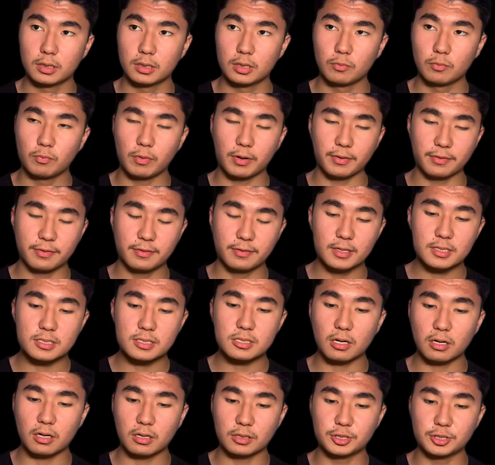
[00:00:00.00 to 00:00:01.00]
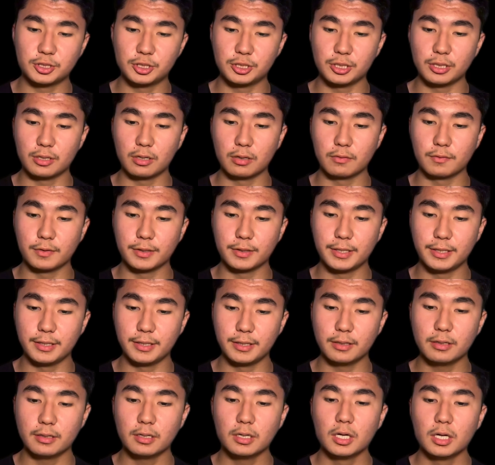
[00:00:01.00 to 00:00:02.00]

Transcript: while this oxygen over here,